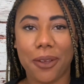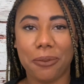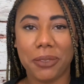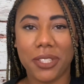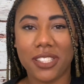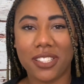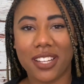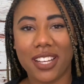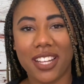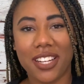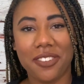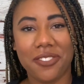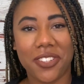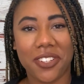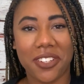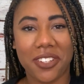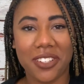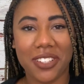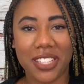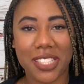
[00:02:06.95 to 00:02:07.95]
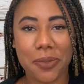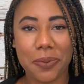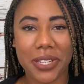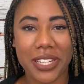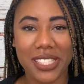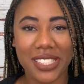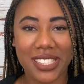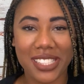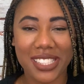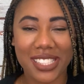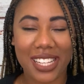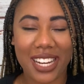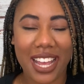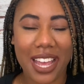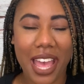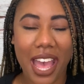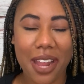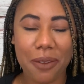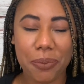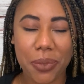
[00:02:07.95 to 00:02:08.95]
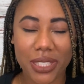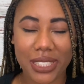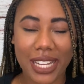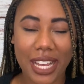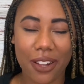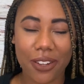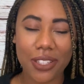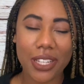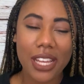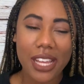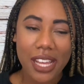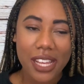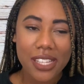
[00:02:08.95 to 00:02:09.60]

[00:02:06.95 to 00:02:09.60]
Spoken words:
These are kind of all experiences that I had put down.